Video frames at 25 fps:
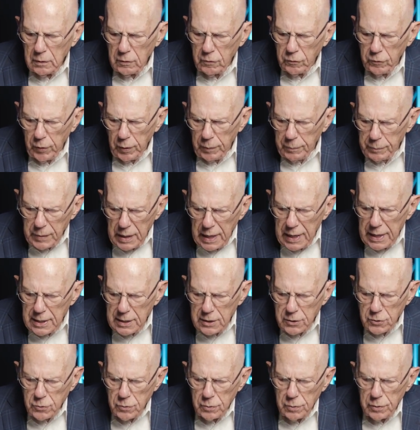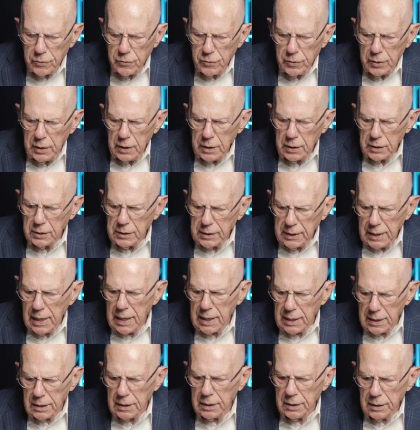from Nazareth in
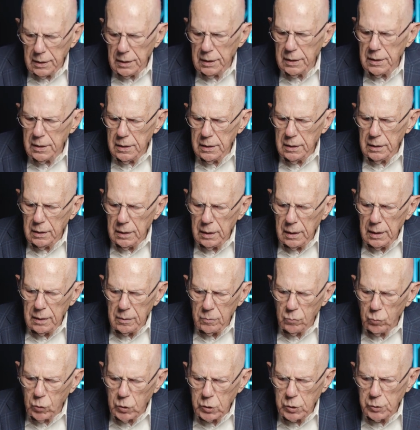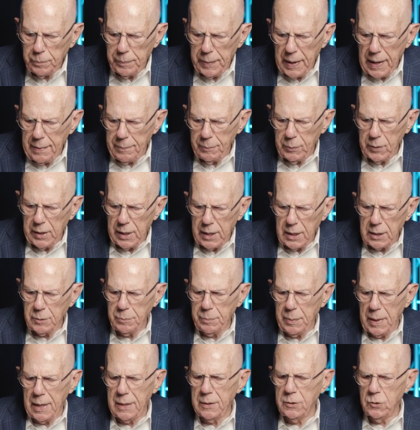Galilee and was baptized
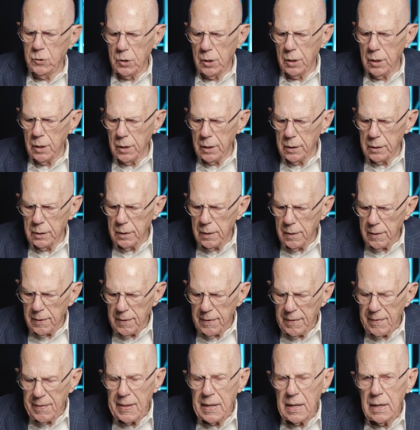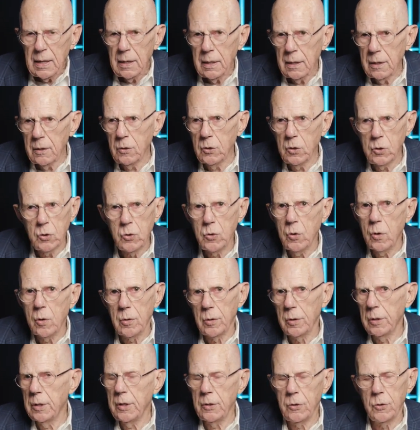by John in the
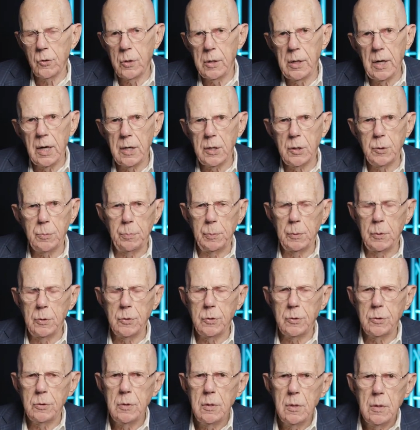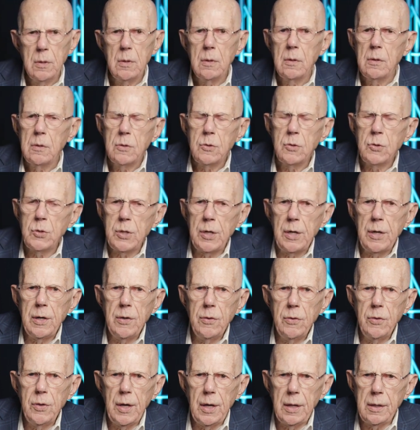Jordan. Other Gospels say
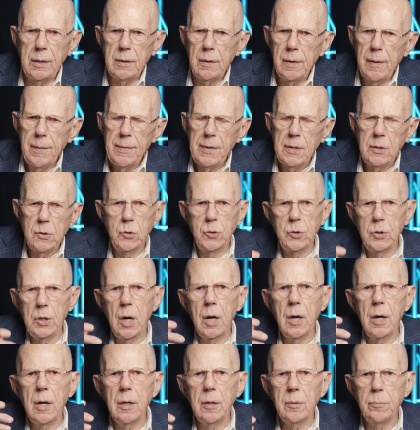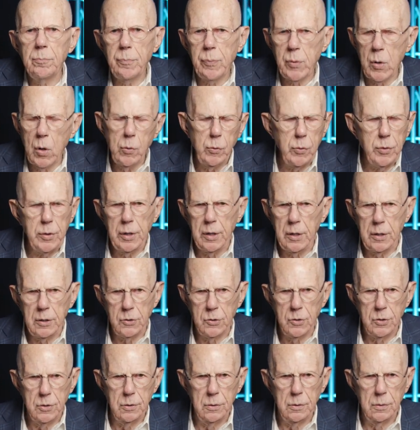that John
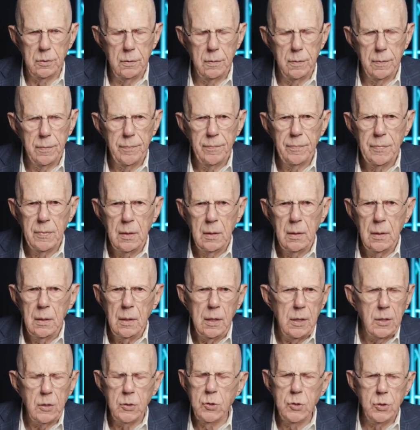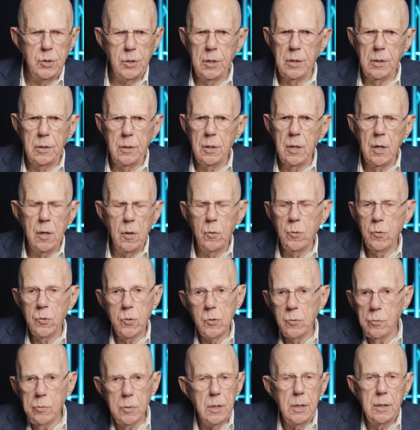protested and said, No,
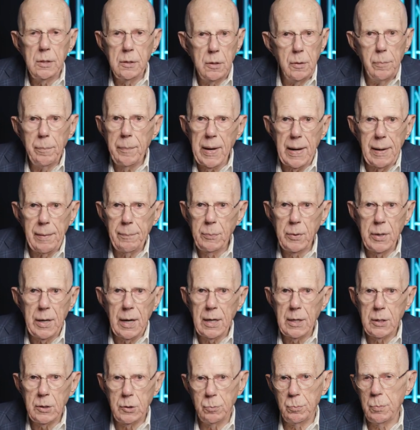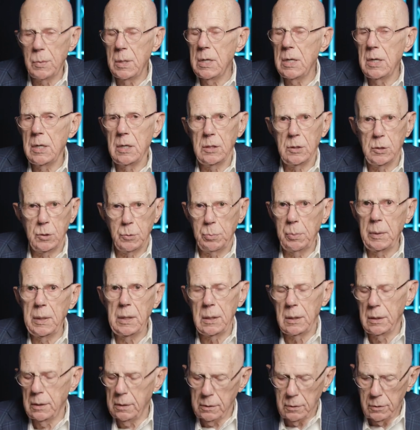you need to baptize me,
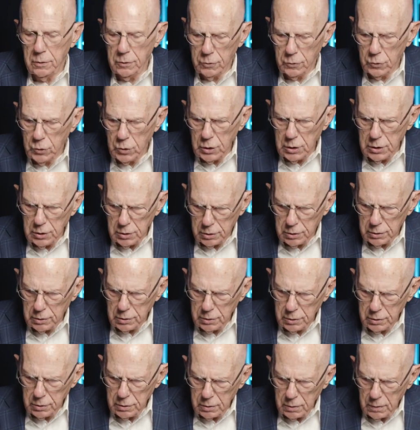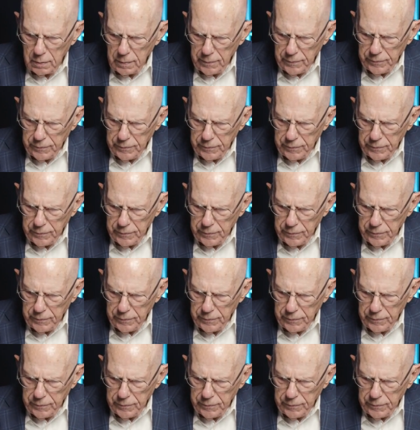speaking to Jesus.